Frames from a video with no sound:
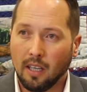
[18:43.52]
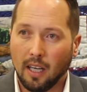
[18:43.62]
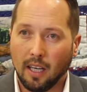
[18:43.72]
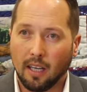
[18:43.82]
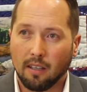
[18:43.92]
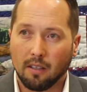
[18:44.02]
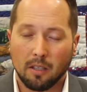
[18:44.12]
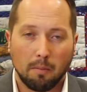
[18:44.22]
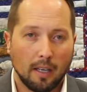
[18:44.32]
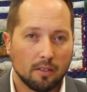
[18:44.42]
and
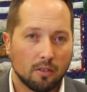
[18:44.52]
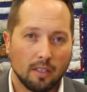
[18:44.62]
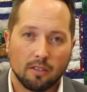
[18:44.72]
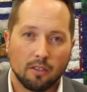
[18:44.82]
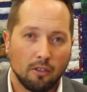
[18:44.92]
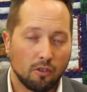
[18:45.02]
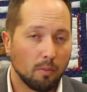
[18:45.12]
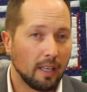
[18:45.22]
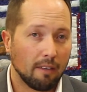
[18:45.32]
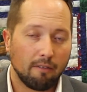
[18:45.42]
the depository institution
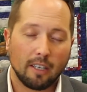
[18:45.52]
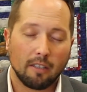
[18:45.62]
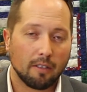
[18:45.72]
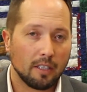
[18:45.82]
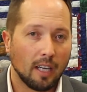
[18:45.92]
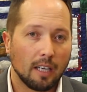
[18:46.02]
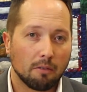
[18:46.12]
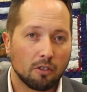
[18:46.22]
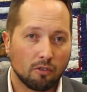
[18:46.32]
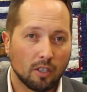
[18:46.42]
would have very, very tight
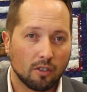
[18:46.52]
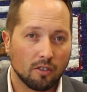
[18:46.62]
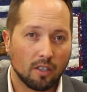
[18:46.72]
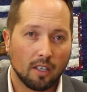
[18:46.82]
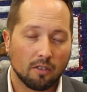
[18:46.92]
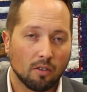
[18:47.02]
restrictions on it.